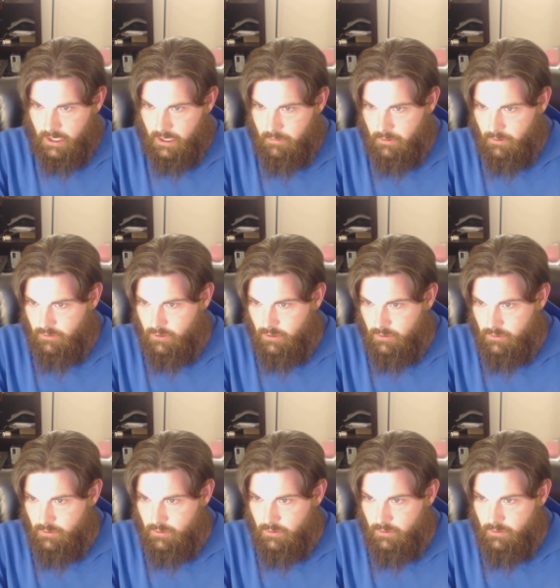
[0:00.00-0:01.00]
be able to
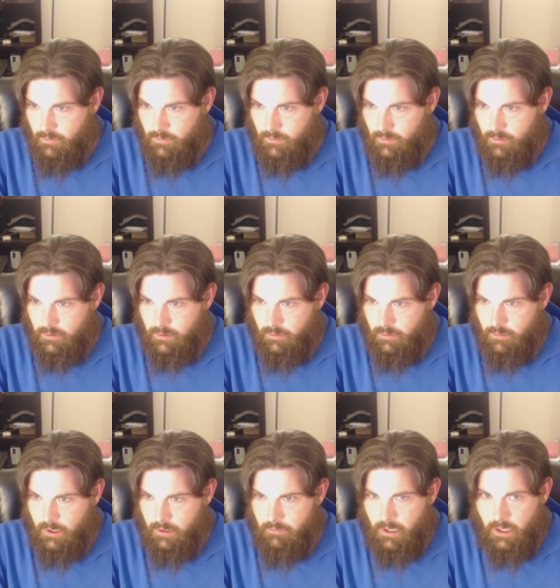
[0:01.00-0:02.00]
do the
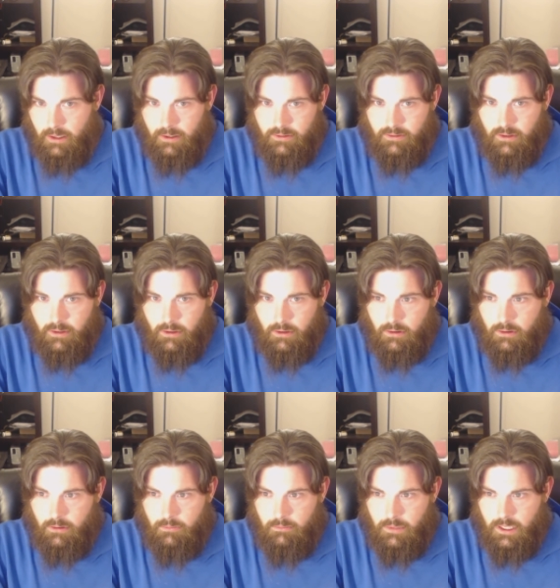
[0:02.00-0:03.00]
white balance at
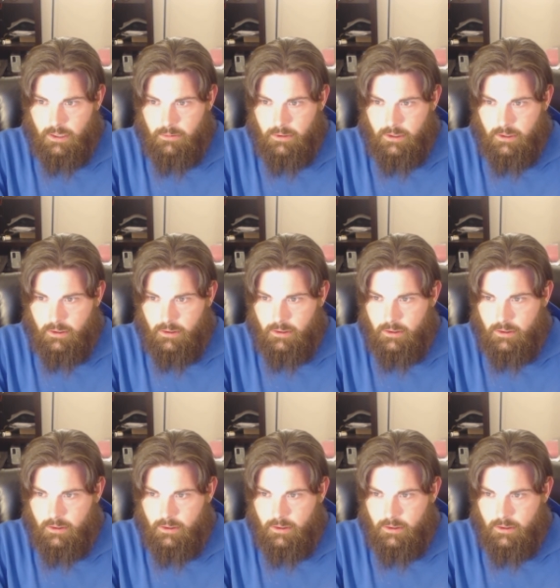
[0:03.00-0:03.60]
all, maybe.